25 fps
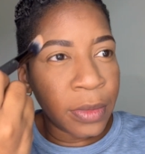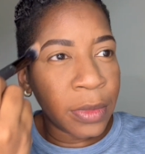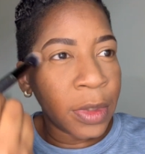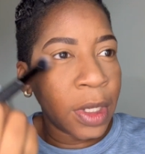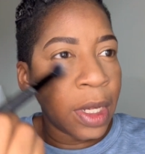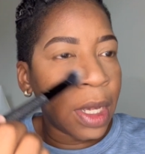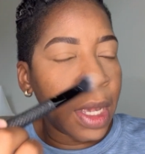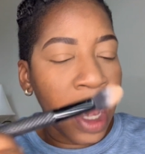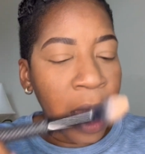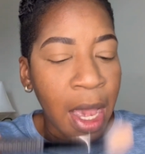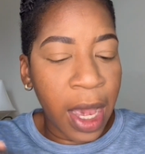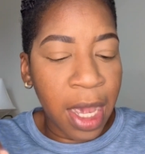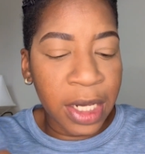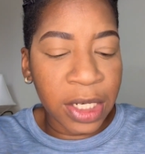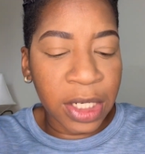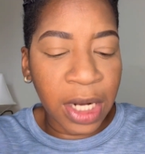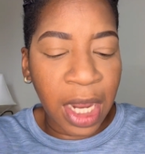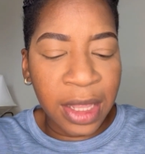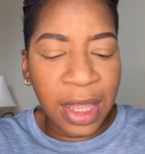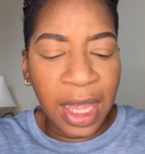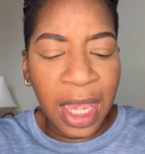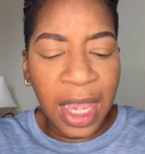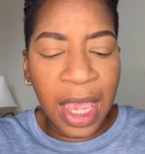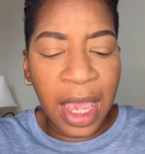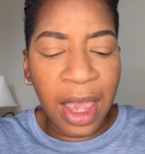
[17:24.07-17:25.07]
gosh, I
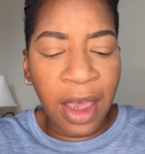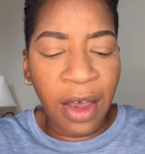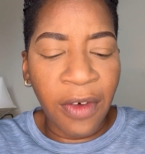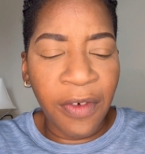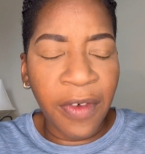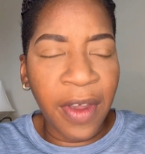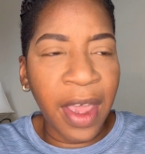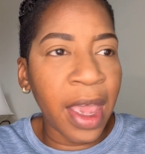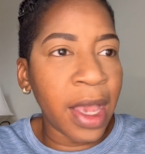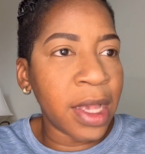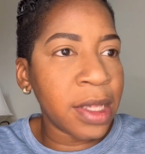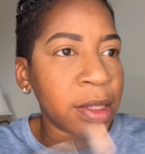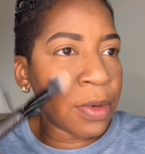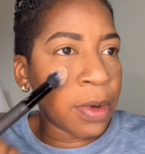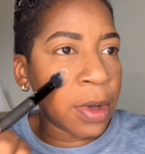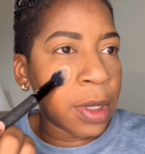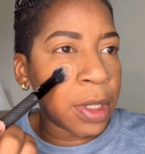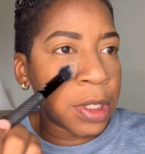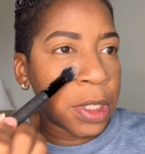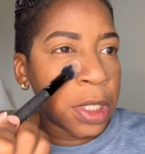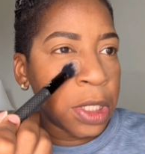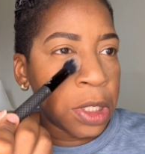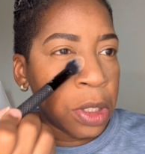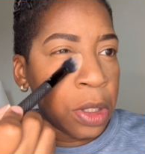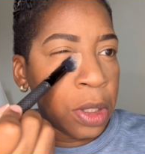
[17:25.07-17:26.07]
think e.l.f. has one
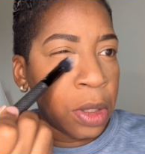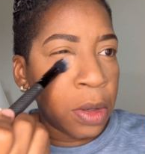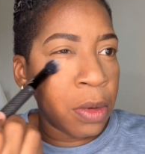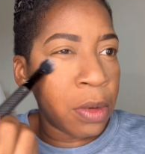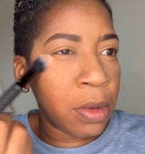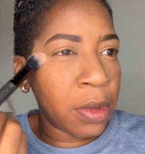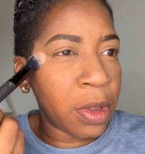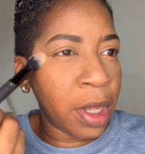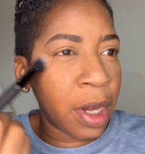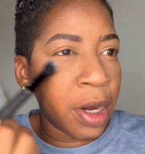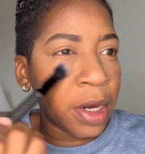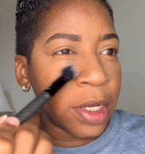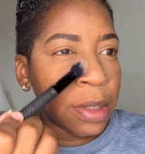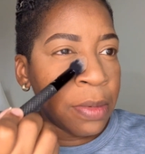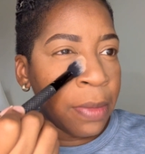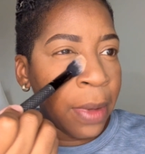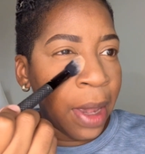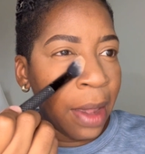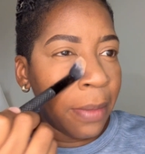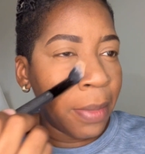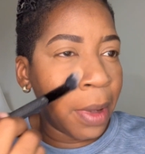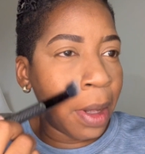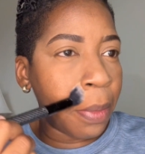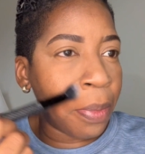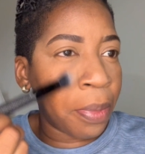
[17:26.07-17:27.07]
too. Theirs
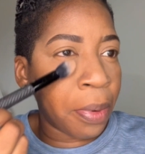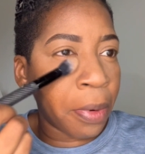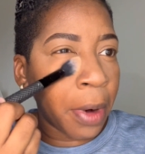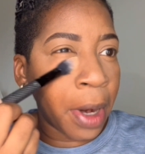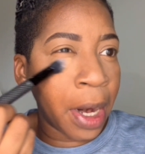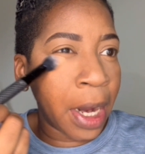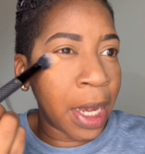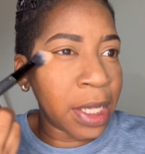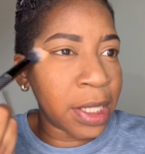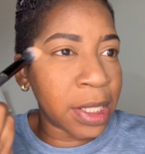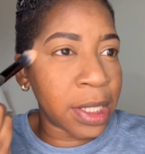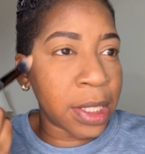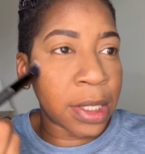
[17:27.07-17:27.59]
might be pressed